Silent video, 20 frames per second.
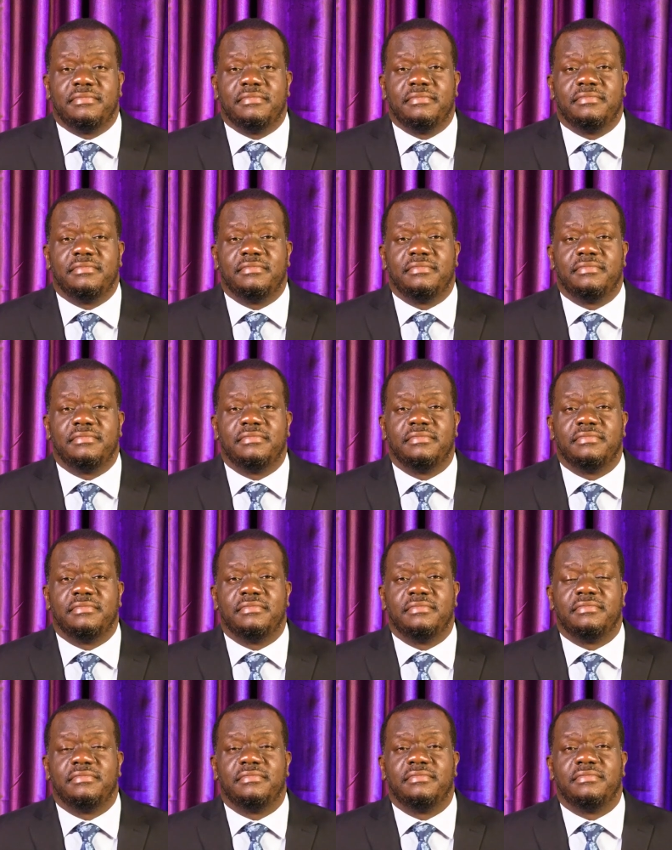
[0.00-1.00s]

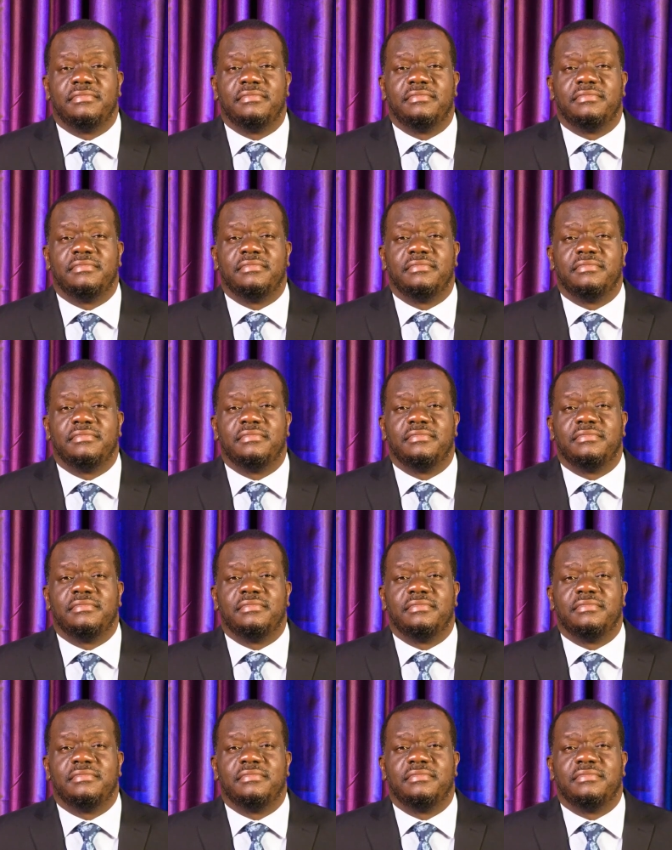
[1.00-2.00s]

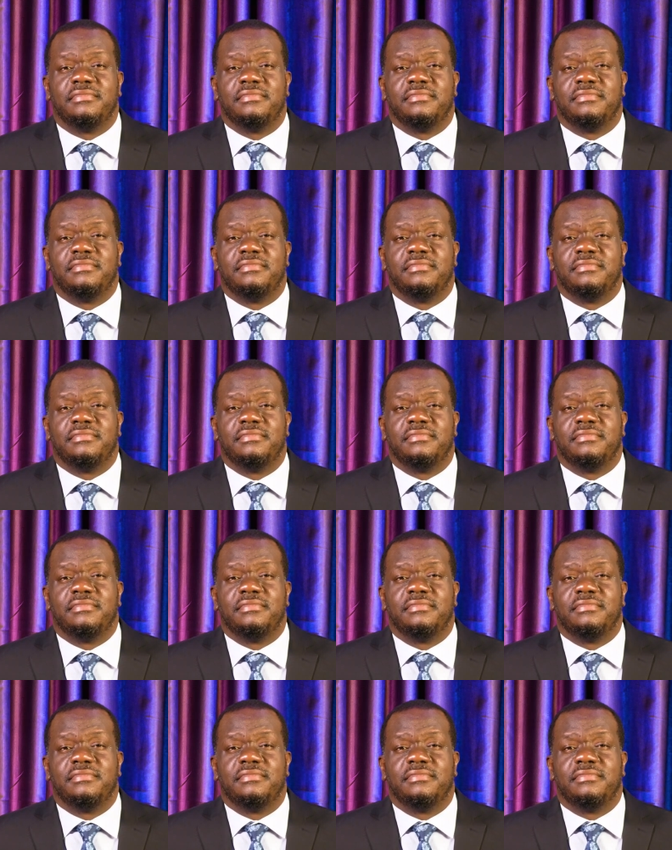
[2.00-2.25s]
[no speech]